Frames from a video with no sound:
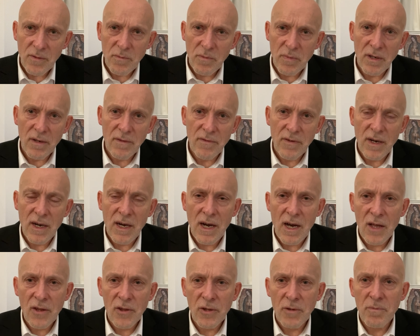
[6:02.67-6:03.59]
but for
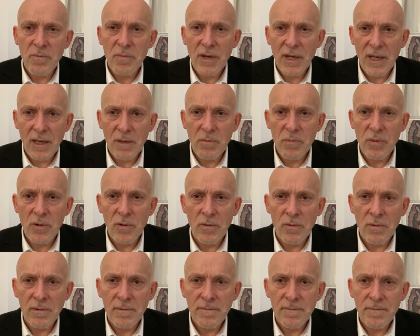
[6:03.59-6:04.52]
other
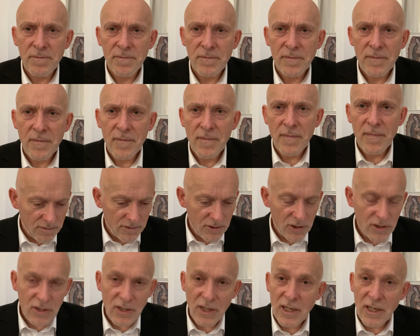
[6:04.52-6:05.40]
people. Just